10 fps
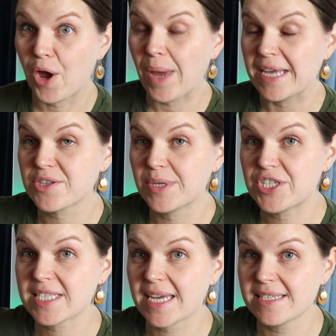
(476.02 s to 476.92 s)
Okay, so it
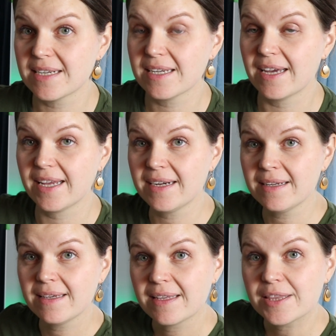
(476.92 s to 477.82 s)
just got done cutting.
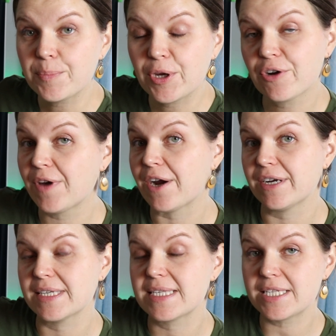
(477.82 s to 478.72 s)
The purifier
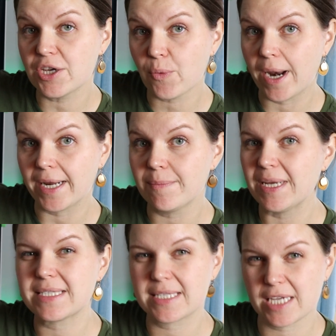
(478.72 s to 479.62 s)
is still running
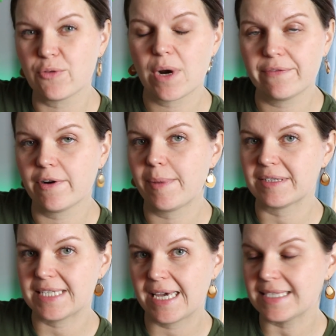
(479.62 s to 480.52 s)
because it's gonna run for about
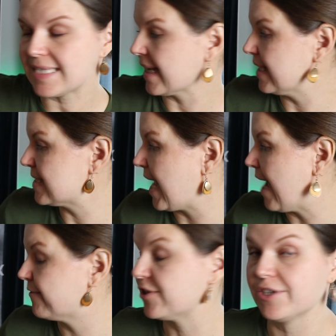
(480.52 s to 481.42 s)
10 seconds
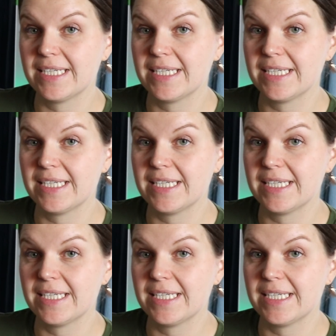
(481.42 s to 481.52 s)
after